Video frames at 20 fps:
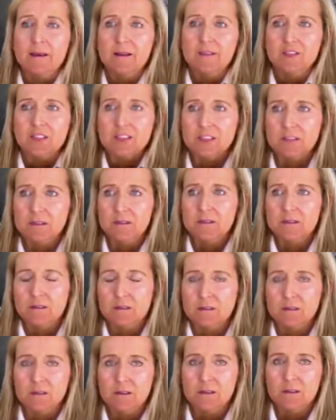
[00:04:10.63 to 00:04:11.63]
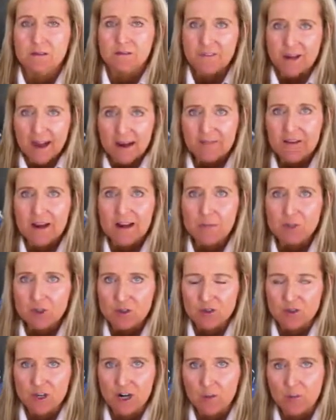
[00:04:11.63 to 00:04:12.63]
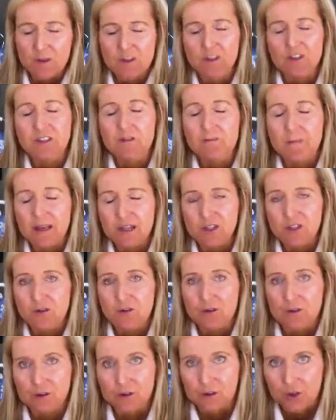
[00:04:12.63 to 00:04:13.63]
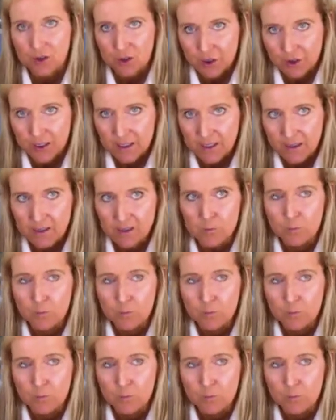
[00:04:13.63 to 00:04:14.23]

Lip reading: just the 5 items you start with, just make sure they're good.